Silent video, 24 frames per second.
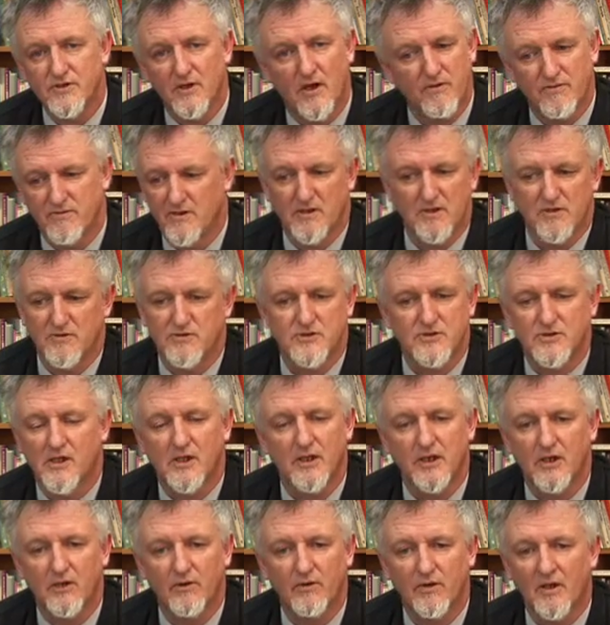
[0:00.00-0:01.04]
I think it's
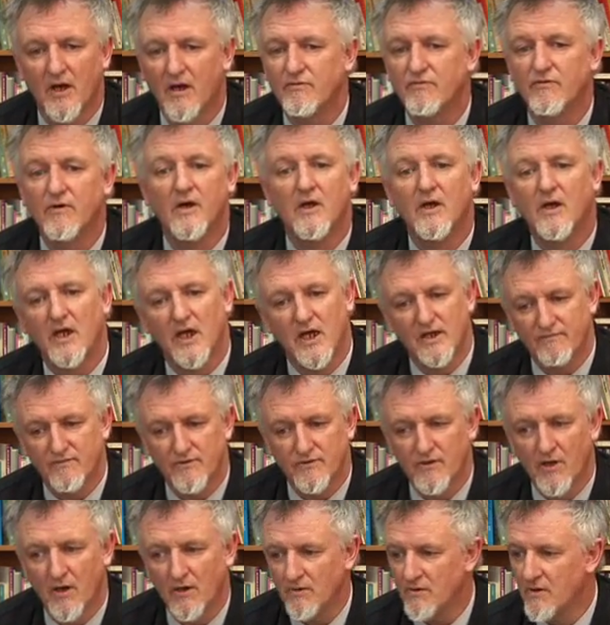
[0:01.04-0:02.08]
clear enough,
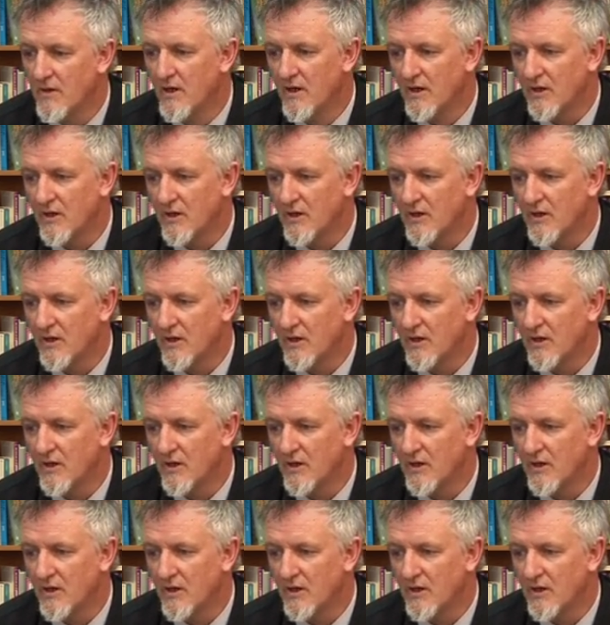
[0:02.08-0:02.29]
even though